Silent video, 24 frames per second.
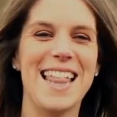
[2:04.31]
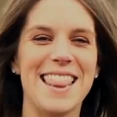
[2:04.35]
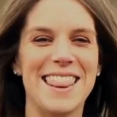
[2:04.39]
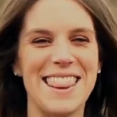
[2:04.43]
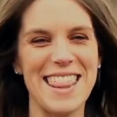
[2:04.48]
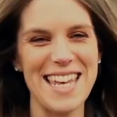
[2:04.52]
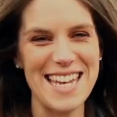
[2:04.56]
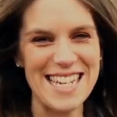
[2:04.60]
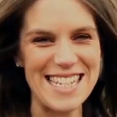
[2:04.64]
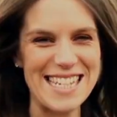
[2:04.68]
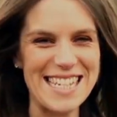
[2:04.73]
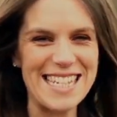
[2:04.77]

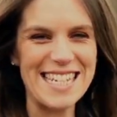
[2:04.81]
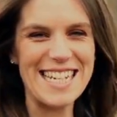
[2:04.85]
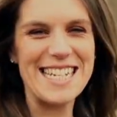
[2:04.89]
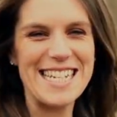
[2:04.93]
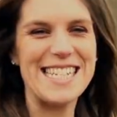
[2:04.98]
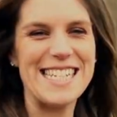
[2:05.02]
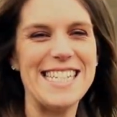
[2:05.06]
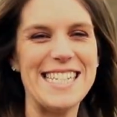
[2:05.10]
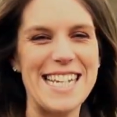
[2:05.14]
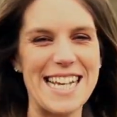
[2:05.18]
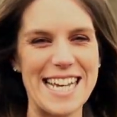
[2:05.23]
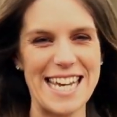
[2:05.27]
This
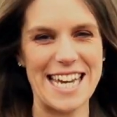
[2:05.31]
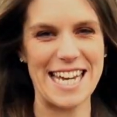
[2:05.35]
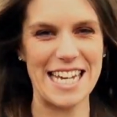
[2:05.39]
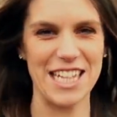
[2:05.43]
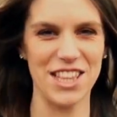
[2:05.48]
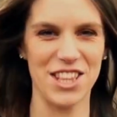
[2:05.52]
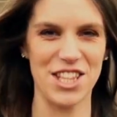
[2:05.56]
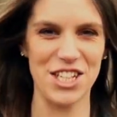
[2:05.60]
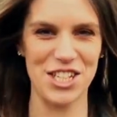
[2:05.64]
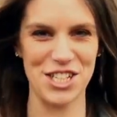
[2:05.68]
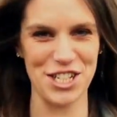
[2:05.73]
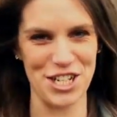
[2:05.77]
is Digging
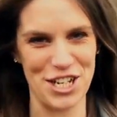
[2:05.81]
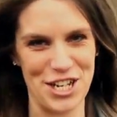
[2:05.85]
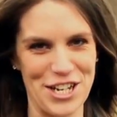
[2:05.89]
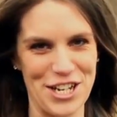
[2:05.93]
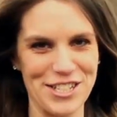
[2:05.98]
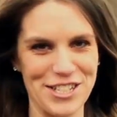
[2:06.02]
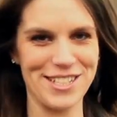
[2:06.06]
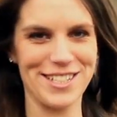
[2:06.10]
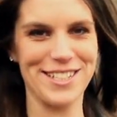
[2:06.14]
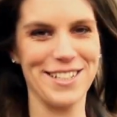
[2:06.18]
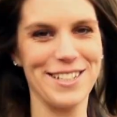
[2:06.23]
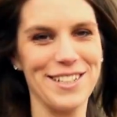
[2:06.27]
the
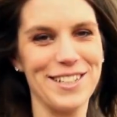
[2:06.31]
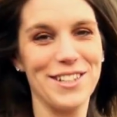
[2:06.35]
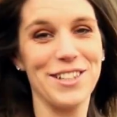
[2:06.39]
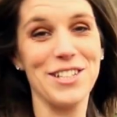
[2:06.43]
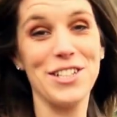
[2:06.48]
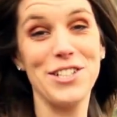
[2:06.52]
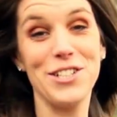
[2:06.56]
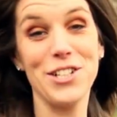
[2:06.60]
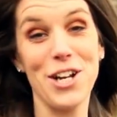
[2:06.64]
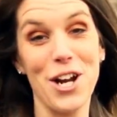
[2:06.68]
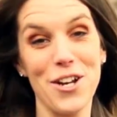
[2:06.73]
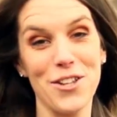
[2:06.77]
Dirt, the
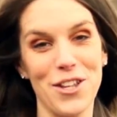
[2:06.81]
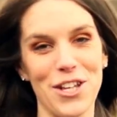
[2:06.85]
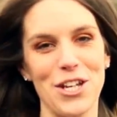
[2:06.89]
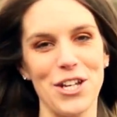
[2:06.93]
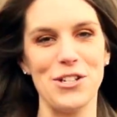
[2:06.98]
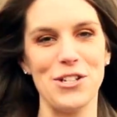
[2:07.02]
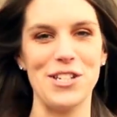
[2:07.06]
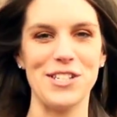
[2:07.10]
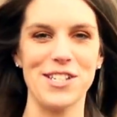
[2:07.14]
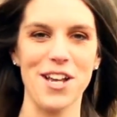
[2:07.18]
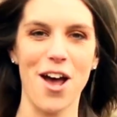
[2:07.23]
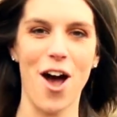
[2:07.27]
show that
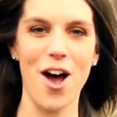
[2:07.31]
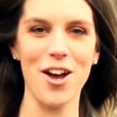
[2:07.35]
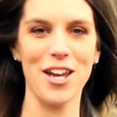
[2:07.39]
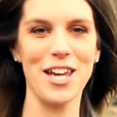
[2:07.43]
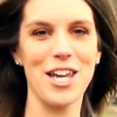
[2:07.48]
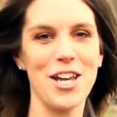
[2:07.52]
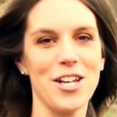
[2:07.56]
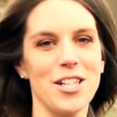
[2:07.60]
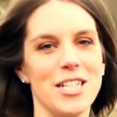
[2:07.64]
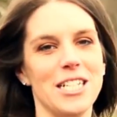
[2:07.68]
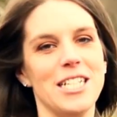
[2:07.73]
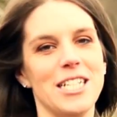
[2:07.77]
uses
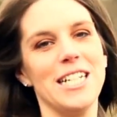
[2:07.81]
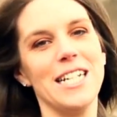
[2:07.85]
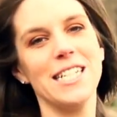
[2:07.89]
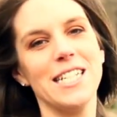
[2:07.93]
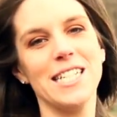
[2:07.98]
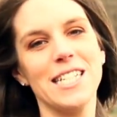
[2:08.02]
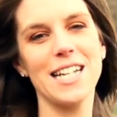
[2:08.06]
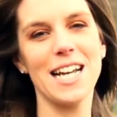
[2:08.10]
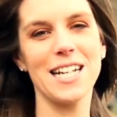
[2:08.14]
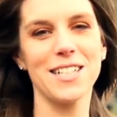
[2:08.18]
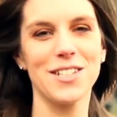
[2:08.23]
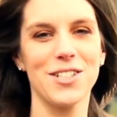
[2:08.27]
archaeology
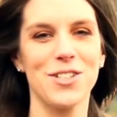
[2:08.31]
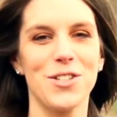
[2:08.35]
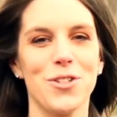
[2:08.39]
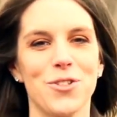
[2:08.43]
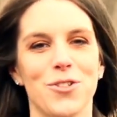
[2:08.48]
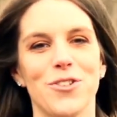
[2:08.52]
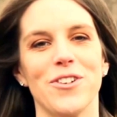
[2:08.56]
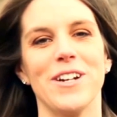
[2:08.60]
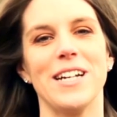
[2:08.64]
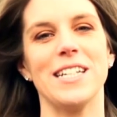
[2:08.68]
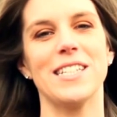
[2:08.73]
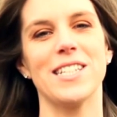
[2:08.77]
to tell
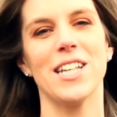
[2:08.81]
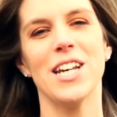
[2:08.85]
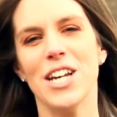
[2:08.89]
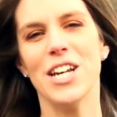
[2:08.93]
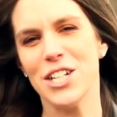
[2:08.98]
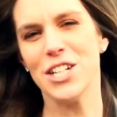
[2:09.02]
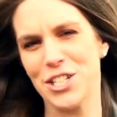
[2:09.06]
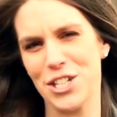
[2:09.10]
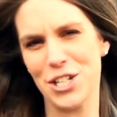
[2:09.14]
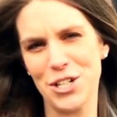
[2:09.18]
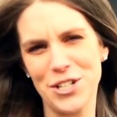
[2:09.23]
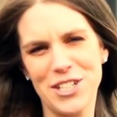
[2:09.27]
stories
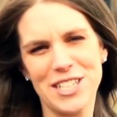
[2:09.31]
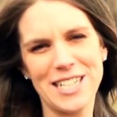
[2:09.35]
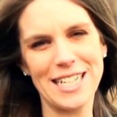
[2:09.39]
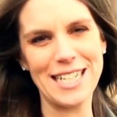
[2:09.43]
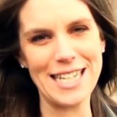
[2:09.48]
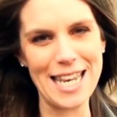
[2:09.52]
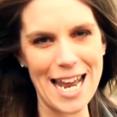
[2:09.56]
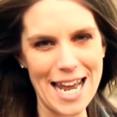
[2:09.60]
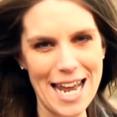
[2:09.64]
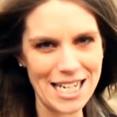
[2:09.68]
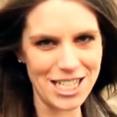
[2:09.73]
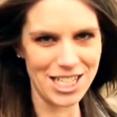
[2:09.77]
too
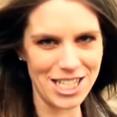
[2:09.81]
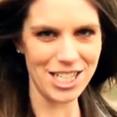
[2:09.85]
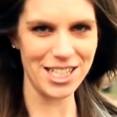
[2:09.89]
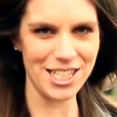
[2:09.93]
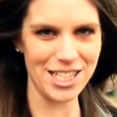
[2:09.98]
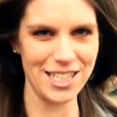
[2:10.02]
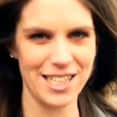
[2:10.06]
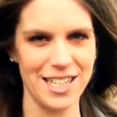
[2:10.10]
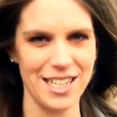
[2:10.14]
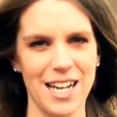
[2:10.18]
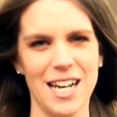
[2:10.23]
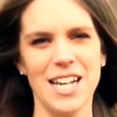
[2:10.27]

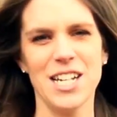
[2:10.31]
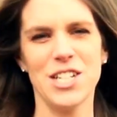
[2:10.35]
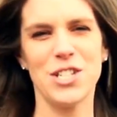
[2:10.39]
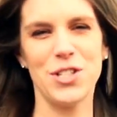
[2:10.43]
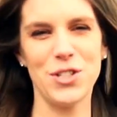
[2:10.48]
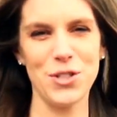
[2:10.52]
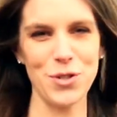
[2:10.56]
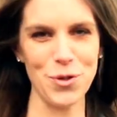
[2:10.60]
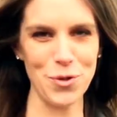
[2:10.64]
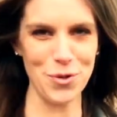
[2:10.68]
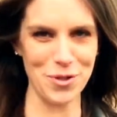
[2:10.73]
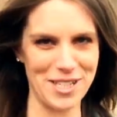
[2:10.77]
salacious,
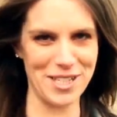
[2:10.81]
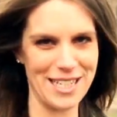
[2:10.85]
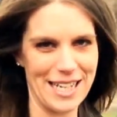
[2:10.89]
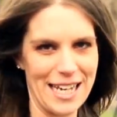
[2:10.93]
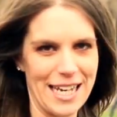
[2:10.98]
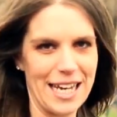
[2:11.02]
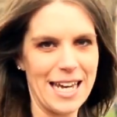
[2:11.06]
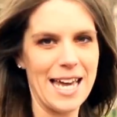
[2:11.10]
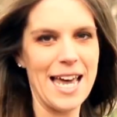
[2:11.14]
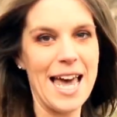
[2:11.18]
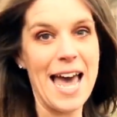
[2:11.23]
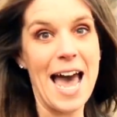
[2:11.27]

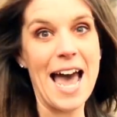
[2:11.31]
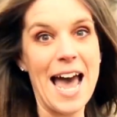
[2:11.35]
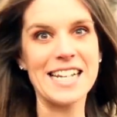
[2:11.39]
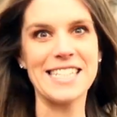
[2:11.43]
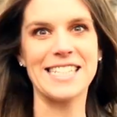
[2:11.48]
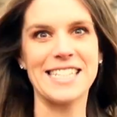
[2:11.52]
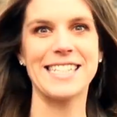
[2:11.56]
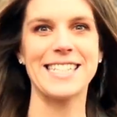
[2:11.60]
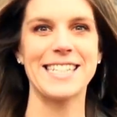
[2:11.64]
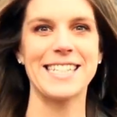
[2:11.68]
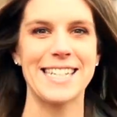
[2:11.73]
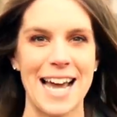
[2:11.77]
saucy and
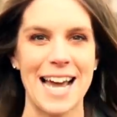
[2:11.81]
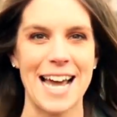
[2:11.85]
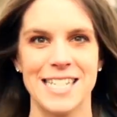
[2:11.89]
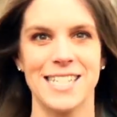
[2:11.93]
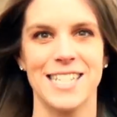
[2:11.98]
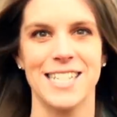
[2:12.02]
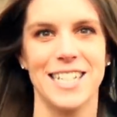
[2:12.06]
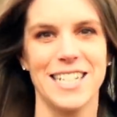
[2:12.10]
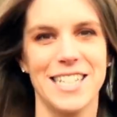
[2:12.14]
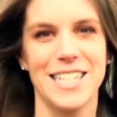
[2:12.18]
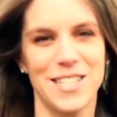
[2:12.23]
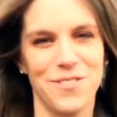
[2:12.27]

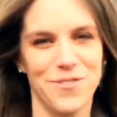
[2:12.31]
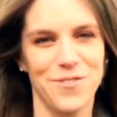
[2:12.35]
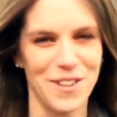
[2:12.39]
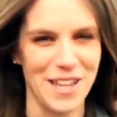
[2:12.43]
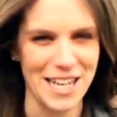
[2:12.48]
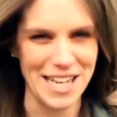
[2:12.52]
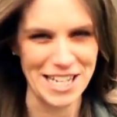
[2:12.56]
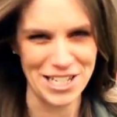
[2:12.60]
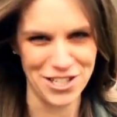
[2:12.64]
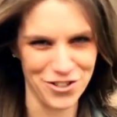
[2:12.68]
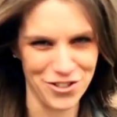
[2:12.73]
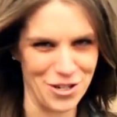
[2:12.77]
scandalous for the
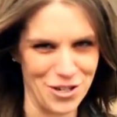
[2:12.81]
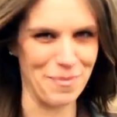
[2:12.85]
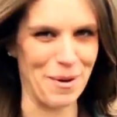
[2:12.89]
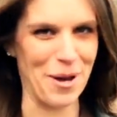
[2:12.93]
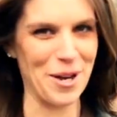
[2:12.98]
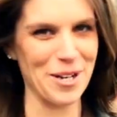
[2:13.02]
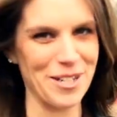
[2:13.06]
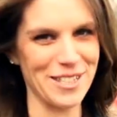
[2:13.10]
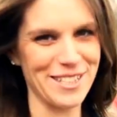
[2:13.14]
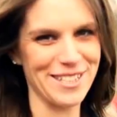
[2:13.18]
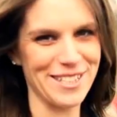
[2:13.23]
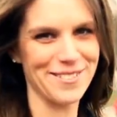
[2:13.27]
history
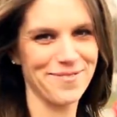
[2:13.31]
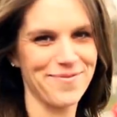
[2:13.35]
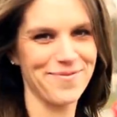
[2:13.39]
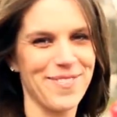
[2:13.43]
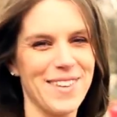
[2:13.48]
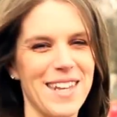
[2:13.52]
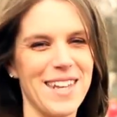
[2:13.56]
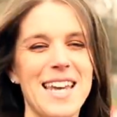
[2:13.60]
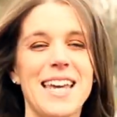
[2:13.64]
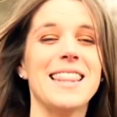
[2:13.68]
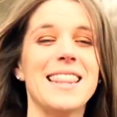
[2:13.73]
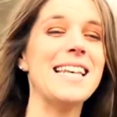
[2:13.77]
books.
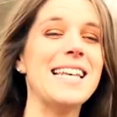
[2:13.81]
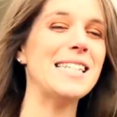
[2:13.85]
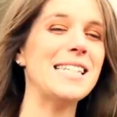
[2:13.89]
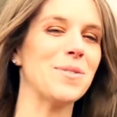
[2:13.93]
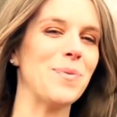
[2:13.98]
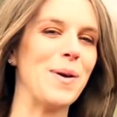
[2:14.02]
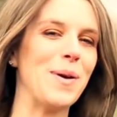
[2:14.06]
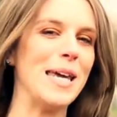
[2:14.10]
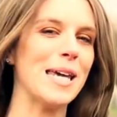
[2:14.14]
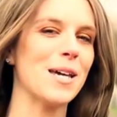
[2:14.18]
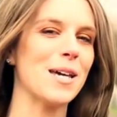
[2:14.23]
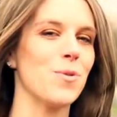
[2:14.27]
This
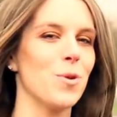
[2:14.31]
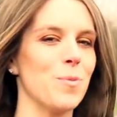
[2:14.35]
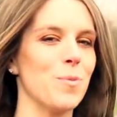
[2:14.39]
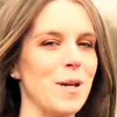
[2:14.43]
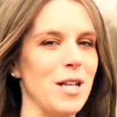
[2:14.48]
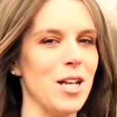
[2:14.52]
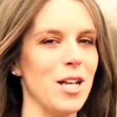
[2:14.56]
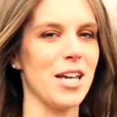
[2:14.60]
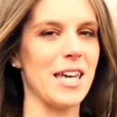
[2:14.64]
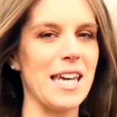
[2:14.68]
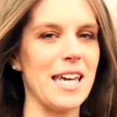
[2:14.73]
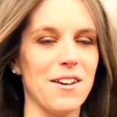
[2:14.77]
week we'll be
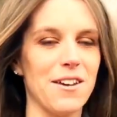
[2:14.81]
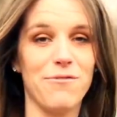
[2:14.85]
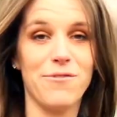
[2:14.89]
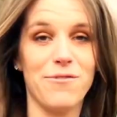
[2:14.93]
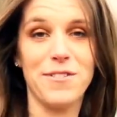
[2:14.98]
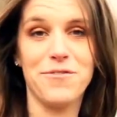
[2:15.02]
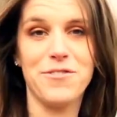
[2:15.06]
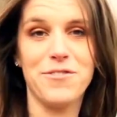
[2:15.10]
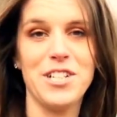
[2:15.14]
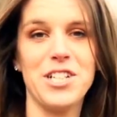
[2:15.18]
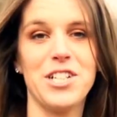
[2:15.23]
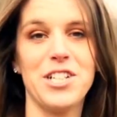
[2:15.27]
looking at
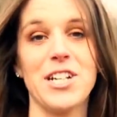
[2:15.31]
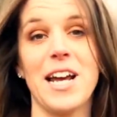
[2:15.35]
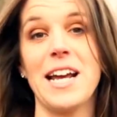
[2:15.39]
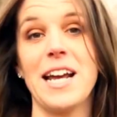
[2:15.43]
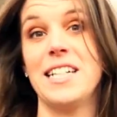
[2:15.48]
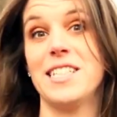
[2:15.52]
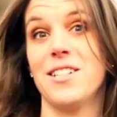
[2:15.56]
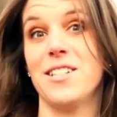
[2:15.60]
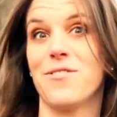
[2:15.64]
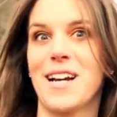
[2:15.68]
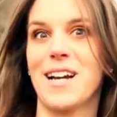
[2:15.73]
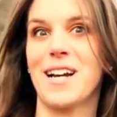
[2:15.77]
Fifty
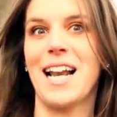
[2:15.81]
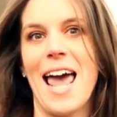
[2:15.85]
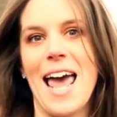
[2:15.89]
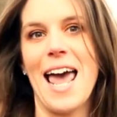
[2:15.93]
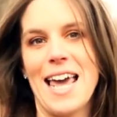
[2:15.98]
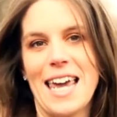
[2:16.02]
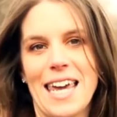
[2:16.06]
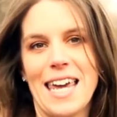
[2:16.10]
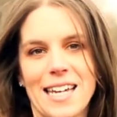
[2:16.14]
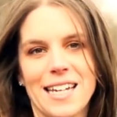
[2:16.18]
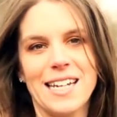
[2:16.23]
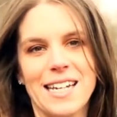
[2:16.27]
Shades of
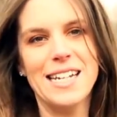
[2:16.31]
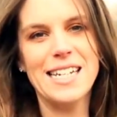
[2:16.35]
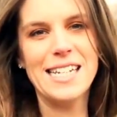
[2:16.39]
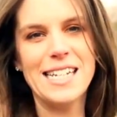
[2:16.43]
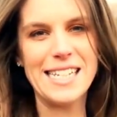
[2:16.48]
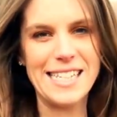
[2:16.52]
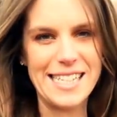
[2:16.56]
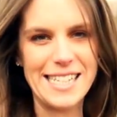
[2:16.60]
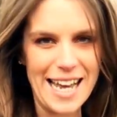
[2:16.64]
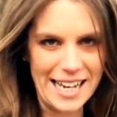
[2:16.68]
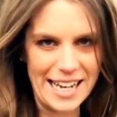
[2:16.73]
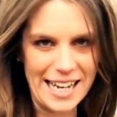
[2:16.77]
Clay,
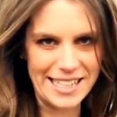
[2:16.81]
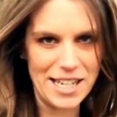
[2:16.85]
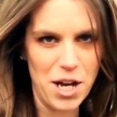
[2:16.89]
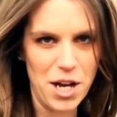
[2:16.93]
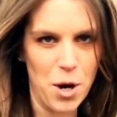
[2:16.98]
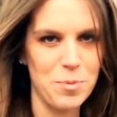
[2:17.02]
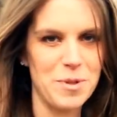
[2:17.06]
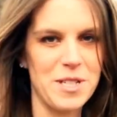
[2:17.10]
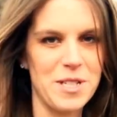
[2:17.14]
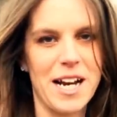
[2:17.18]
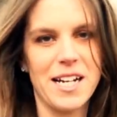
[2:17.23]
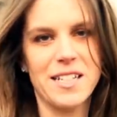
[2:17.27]
sexy
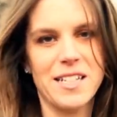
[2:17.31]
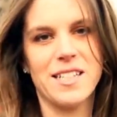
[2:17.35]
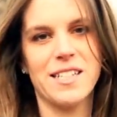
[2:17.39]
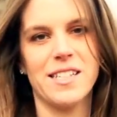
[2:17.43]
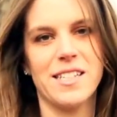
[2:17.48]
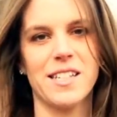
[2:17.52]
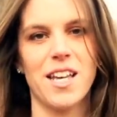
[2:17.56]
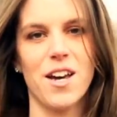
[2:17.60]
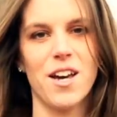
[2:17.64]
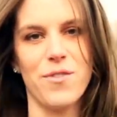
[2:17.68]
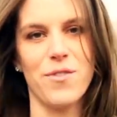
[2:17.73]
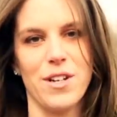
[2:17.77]
objects
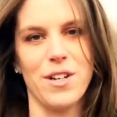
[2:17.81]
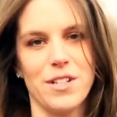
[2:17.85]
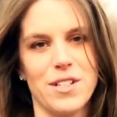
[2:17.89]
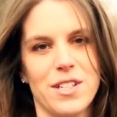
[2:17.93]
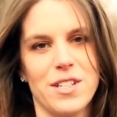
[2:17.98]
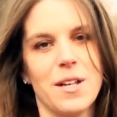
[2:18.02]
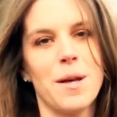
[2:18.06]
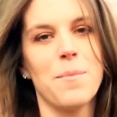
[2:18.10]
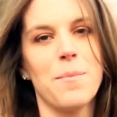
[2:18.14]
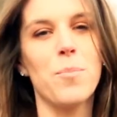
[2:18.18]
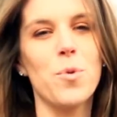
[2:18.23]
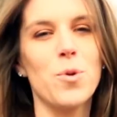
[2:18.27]
discovered,
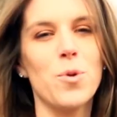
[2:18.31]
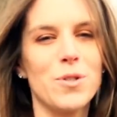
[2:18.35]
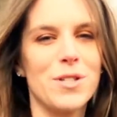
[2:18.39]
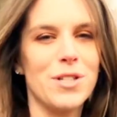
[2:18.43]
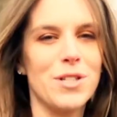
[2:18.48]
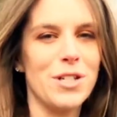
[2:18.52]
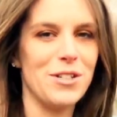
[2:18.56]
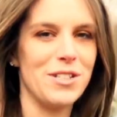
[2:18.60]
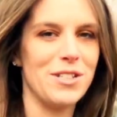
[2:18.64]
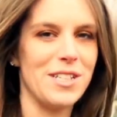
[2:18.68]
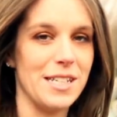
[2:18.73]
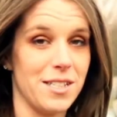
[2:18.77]
more
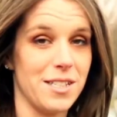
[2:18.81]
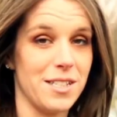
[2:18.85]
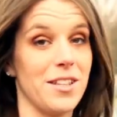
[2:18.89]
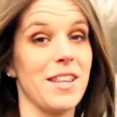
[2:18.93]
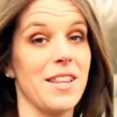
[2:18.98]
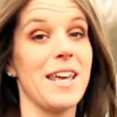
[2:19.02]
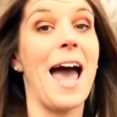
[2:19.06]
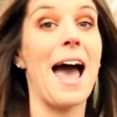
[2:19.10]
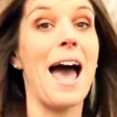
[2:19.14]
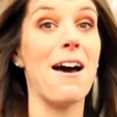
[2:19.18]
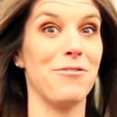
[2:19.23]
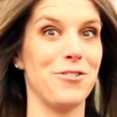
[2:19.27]
suited to
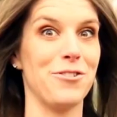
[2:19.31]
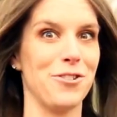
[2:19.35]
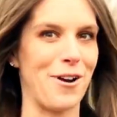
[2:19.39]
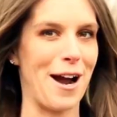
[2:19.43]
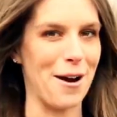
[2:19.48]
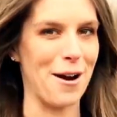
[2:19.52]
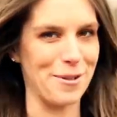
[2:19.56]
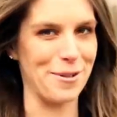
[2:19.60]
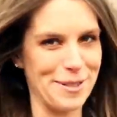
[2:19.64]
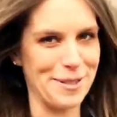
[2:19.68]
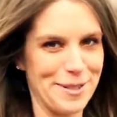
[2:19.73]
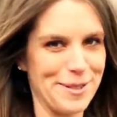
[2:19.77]
the after
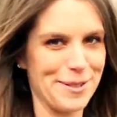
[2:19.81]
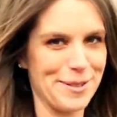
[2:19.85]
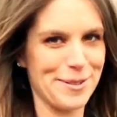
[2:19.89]
hours.